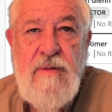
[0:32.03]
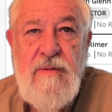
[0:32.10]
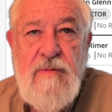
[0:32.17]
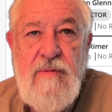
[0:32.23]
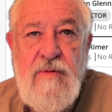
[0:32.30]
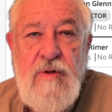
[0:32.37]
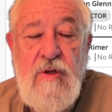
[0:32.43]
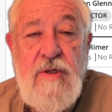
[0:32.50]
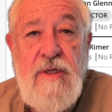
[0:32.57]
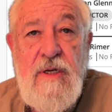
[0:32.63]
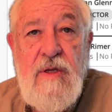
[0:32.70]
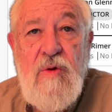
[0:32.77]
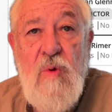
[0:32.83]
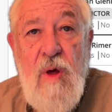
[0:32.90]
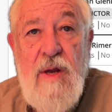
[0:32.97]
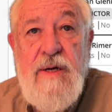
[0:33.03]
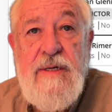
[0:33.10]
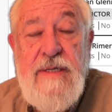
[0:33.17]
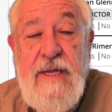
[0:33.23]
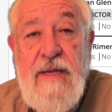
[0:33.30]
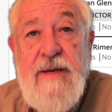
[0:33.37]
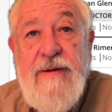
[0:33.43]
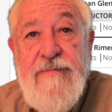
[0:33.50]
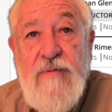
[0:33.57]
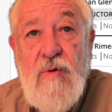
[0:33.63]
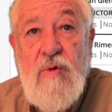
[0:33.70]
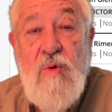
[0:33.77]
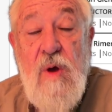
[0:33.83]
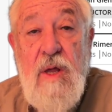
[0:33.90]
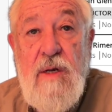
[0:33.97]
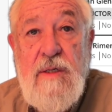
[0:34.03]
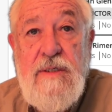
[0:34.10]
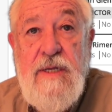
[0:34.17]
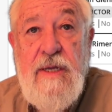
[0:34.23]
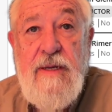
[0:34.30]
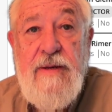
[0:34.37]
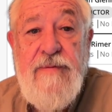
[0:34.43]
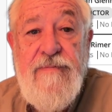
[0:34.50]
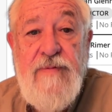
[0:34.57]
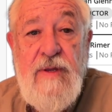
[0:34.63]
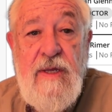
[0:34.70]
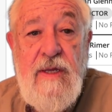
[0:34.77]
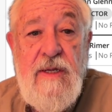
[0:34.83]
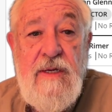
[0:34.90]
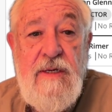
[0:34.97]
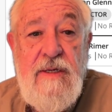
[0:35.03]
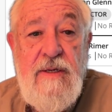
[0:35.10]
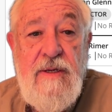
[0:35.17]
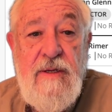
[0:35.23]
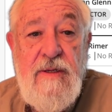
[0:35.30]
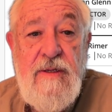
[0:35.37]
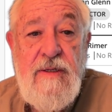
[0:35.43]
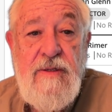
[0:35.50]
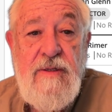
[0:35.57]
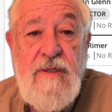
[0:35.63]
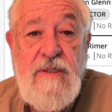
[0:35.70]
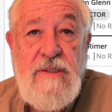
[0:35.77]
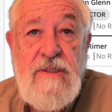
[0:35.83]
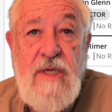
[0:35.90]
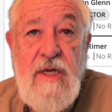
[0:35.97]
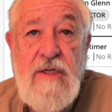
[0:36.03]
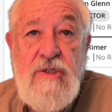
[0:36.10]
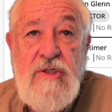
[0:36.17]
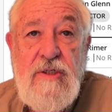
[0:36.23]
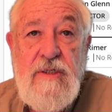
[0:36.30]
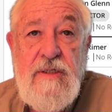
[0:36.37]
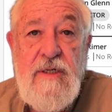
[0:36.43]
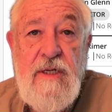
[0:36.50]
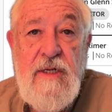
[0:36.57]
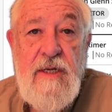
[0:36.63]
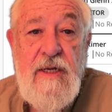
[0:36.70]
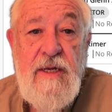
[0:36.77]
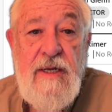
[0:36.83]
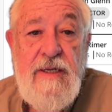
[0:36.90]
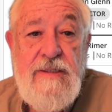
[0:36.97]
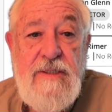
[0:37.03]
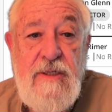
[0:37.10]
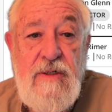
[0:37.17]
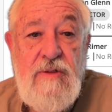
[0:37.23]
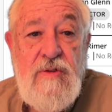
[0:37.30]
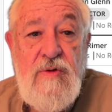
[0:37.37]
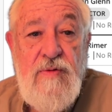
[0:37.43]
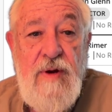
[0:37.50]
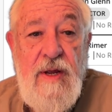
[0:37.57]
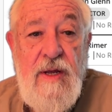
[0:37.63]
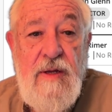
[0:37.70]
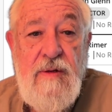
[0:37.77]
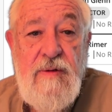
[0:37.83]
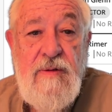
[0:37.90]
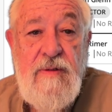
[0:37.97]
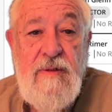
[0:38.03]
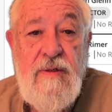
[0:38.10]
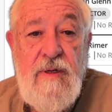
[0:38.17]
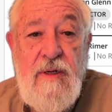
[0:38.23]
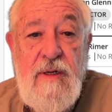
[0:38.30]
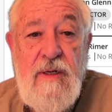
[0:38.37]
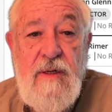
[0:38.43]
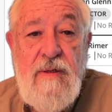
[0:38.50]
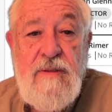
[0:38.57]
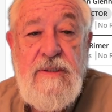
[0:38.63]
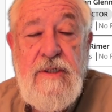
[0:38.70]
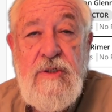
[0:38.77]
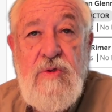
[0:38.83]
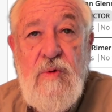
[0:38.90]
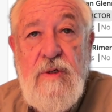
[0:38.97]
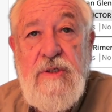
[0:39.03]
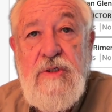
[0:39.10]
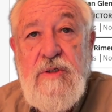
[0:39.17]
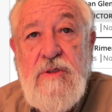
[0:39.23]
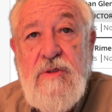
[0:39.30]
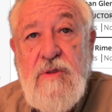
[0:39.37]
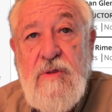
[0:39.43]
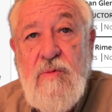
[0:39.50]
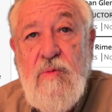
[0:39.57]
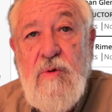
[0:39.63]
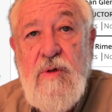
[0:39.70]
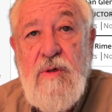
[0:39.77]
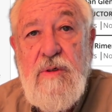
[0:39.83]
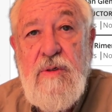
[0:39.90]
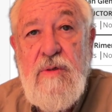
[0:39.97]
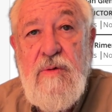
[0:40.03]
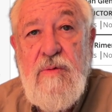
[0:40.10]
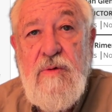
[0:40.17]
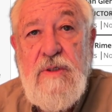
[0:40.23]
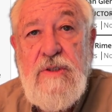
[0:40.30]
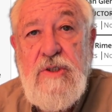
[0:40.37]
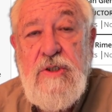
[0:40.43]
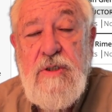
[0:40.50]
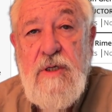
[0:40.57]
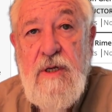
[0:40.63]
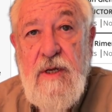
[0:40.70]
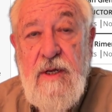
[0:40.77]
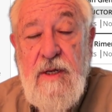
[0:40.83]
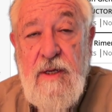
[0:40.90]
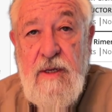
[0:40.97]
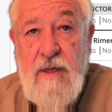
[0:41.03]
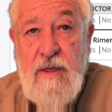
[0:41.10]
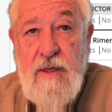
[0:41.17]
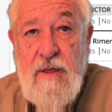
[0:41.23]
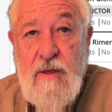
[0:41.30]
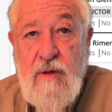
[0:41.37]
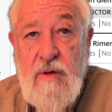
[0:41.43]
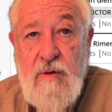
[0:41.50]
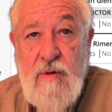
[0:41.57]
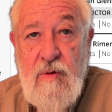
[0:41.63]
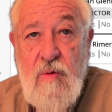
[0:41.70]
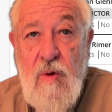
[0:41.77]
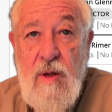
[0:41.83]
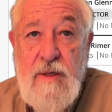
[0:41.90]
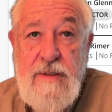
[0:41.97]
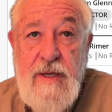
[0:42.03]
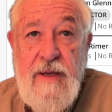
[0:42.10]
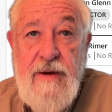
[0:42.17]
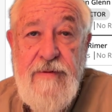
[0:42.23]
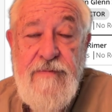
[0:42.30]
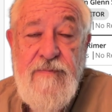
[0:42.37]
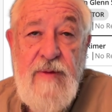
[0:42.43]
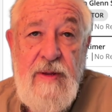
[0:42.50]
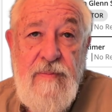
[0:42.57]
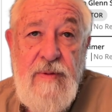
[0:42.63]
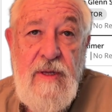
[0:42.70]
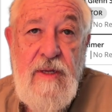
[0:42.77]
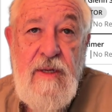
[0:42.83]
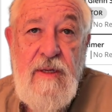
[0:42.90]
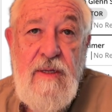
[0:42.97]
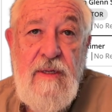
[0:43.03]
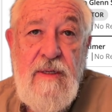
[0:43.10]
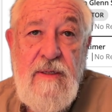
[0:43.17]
we're looking at quantitative or qualitative, and the discussion centers around situations in which qualitative may be